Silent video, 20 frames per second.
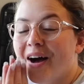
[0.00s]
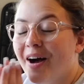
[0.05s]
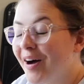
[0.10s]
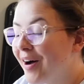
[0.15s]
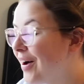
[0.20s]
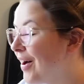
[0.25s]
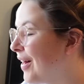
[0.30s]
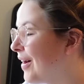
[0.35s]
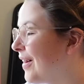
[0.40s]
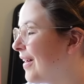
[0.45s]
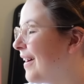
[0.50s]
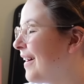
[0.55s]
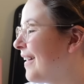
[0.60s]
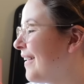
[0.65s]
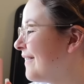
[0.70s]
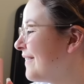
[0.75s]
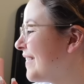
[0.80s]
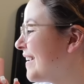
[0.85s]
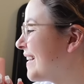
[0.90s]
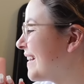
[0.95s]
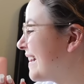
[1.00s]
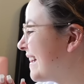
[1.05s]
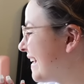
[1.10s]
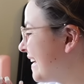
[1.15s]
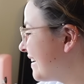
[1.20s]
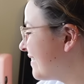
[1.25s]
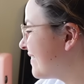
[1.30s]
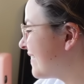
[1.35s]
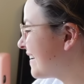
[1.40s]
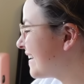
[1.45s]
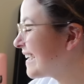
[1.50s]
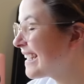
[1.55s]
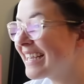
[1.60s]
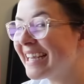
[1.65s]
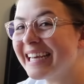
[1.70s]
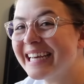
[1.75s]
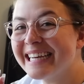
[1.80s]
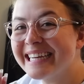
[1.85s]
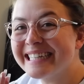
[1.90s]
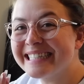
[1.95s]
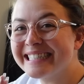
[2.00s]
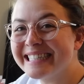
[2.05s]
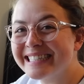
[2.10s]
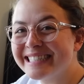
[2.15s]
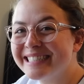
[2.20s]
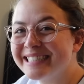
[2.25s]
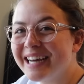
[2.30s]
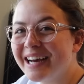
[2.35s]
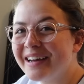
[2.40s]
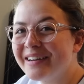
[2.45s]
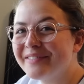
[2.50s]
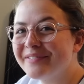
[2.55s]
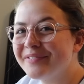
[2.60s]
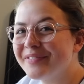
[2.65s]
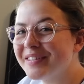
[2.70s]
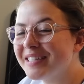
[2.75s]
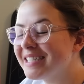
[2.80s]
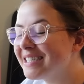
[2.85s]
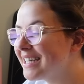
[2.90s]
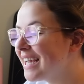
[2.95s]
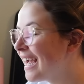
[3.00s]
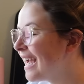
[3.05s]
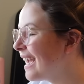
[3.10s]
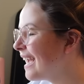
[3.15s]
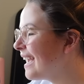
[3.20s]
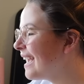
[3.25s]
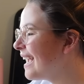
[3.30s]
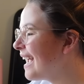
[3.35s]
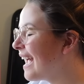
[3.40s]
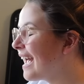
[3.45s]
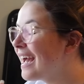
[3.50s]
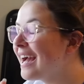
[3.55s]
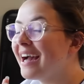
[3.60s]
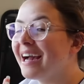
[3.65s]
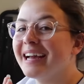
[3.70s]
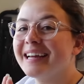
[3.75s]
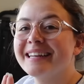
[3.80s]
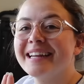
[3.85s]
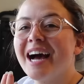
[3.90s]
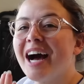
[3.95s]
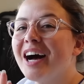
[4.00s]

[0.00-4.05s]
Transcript: All of the work is done for the day and